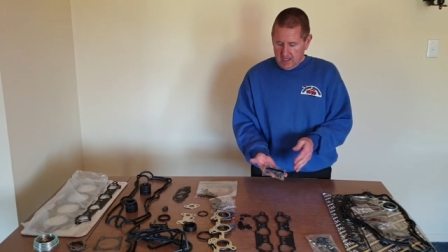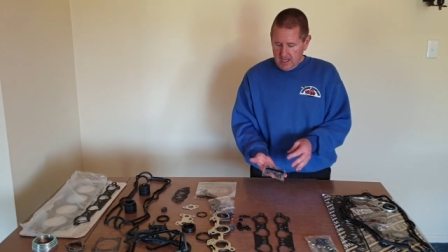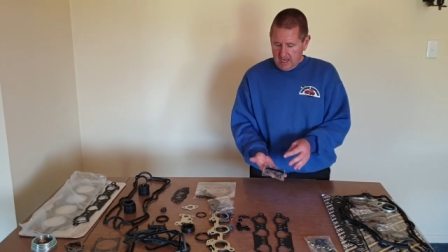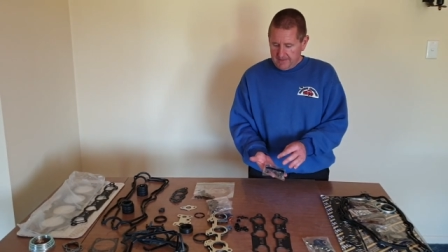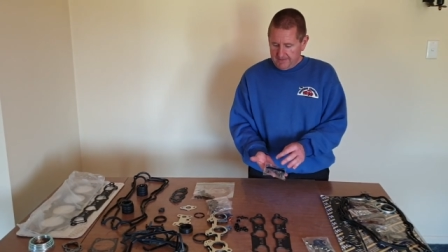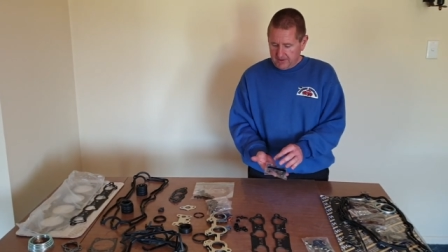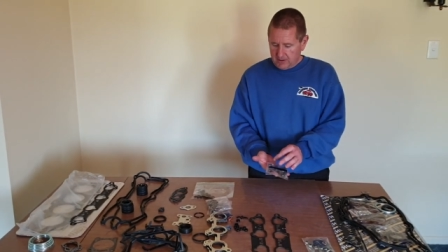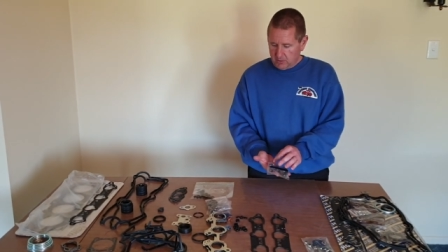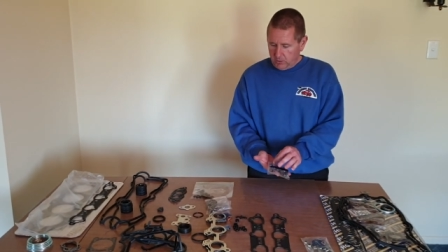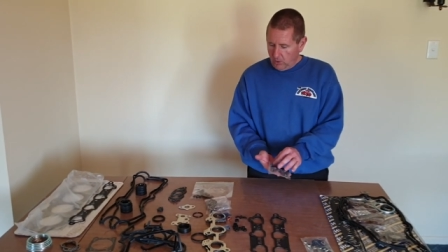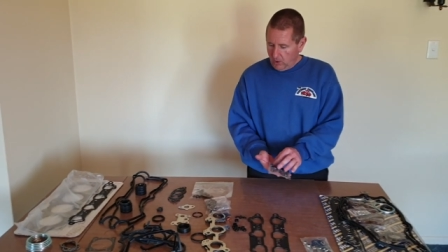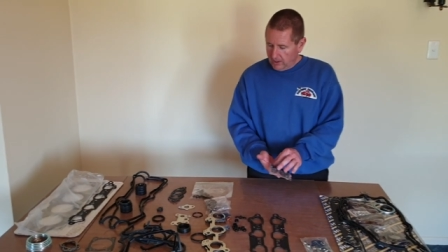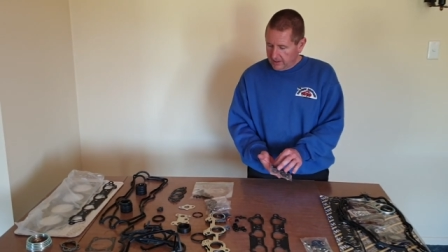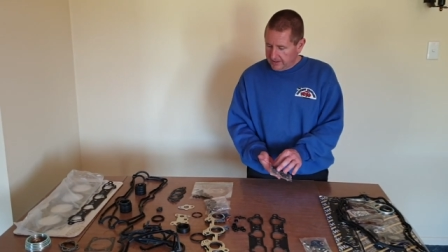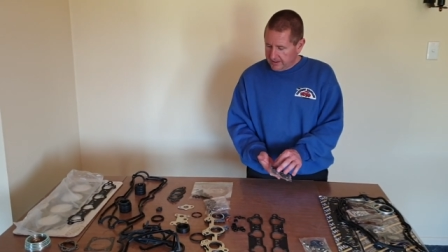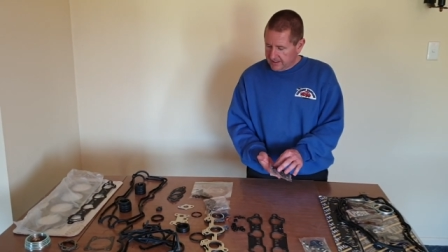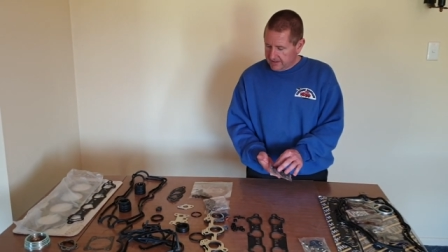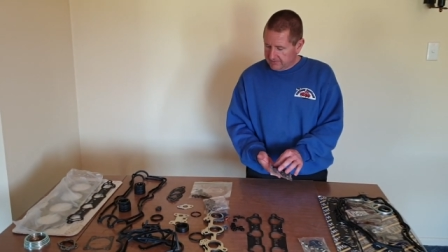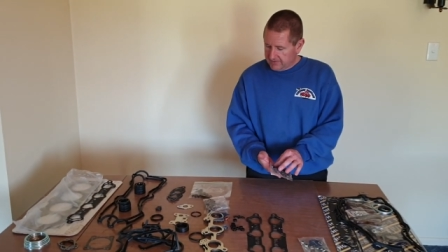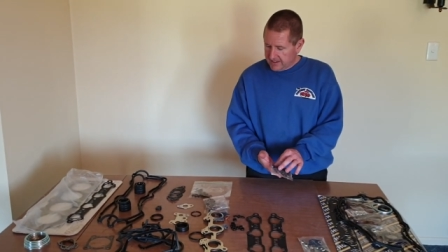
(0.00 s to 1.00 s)
And the
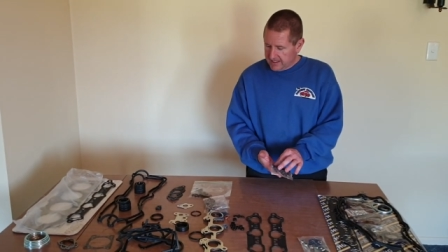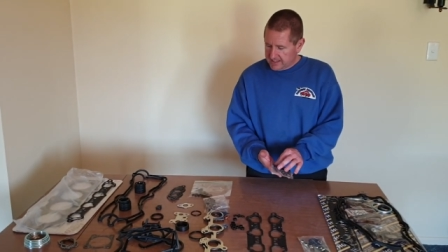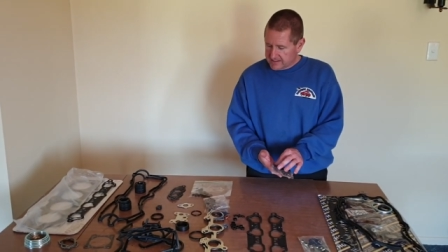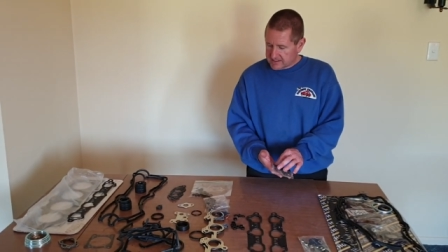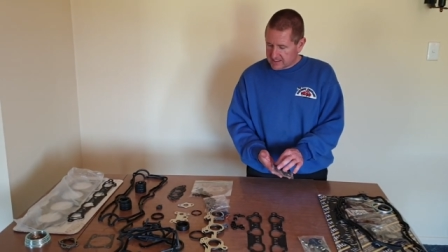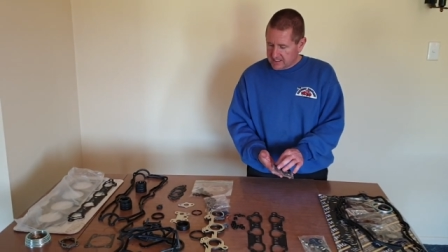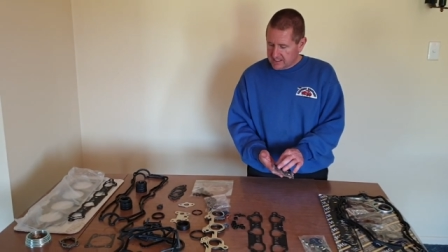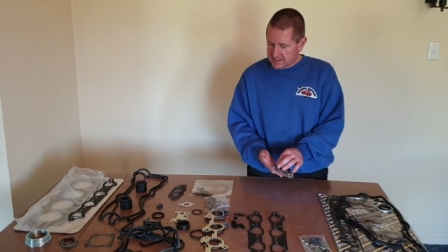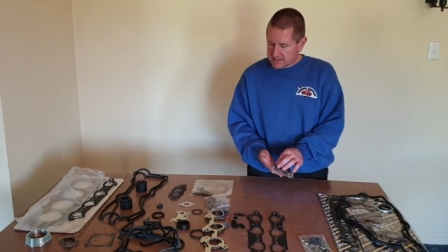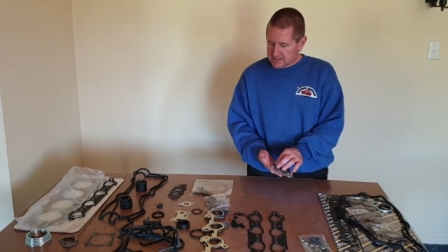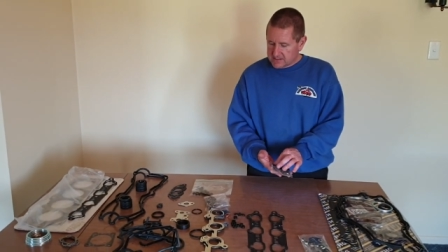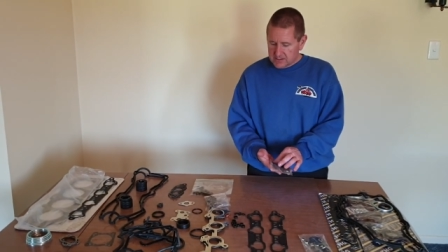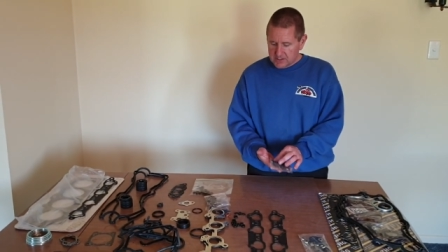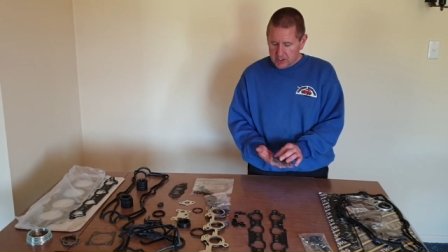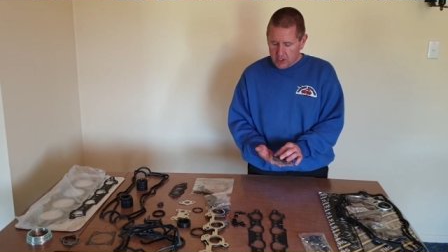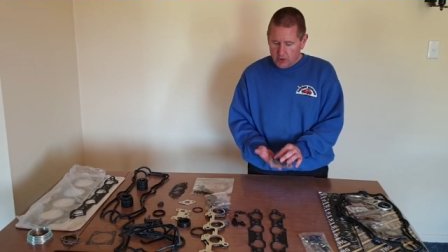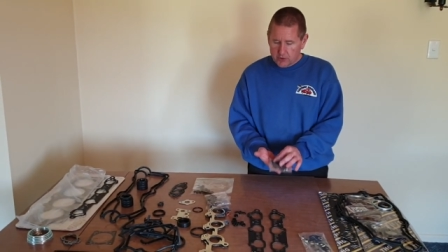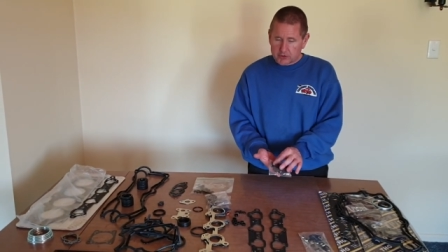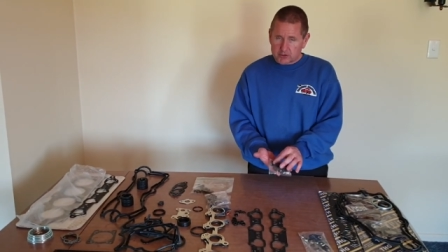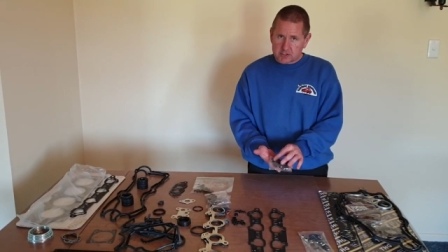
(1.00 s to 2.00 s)
quality of these is
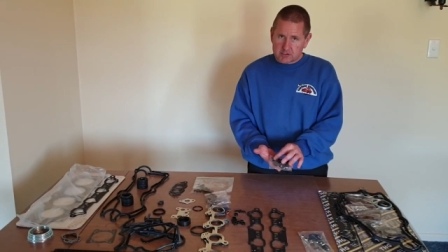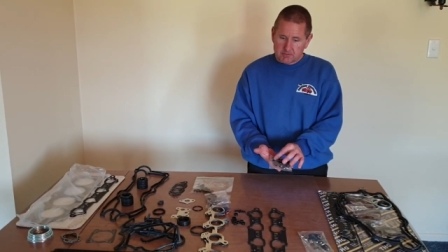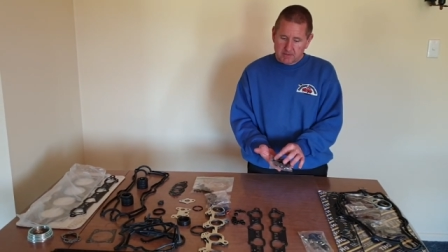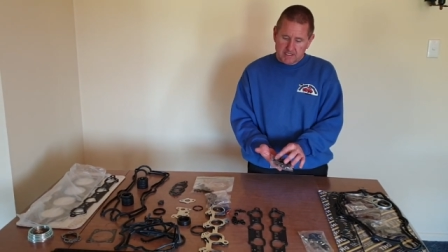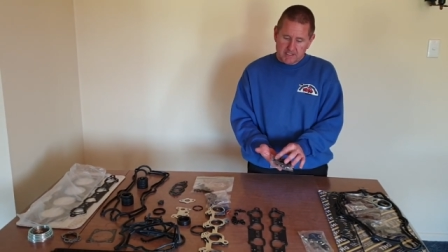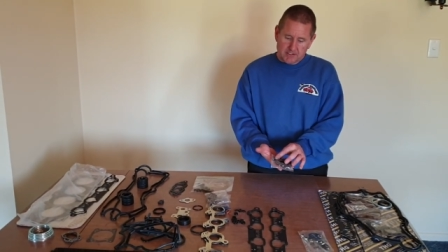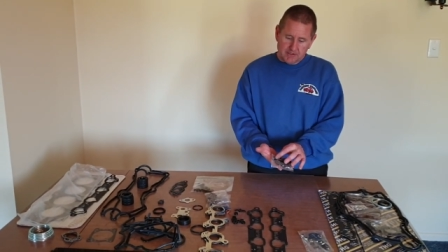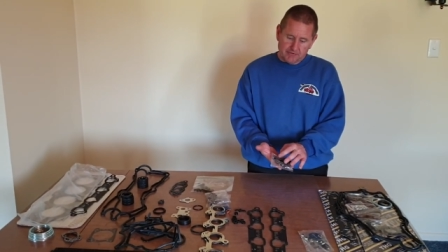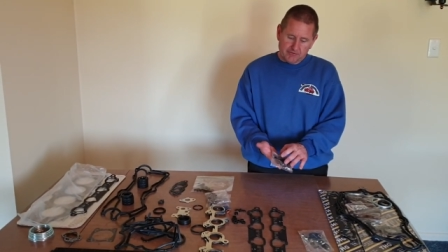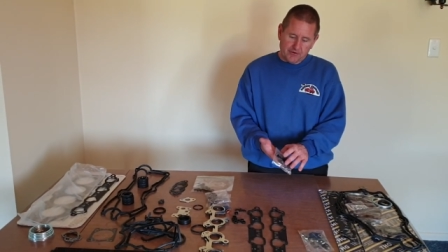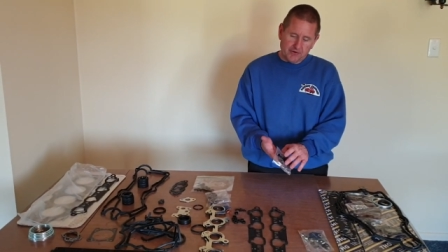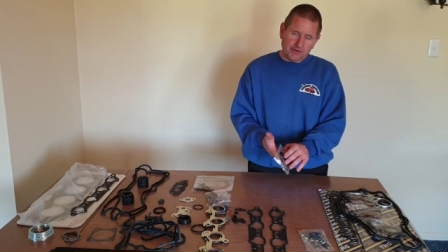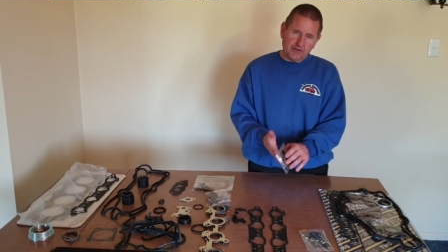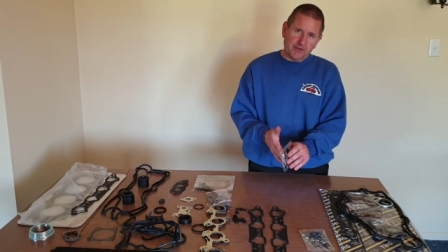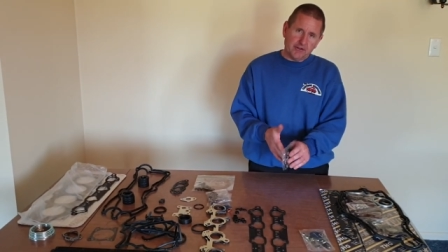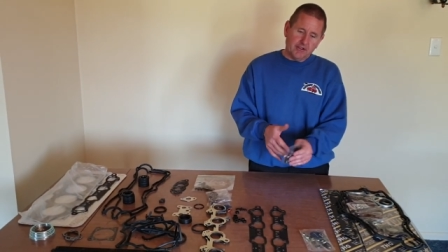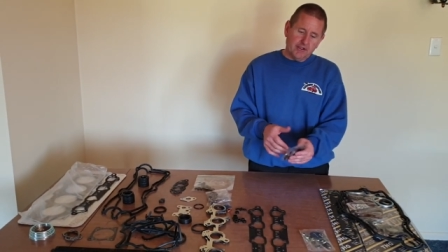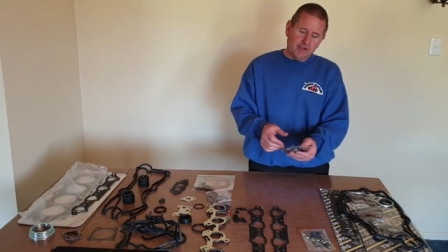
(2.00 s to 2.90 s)
noticeably different.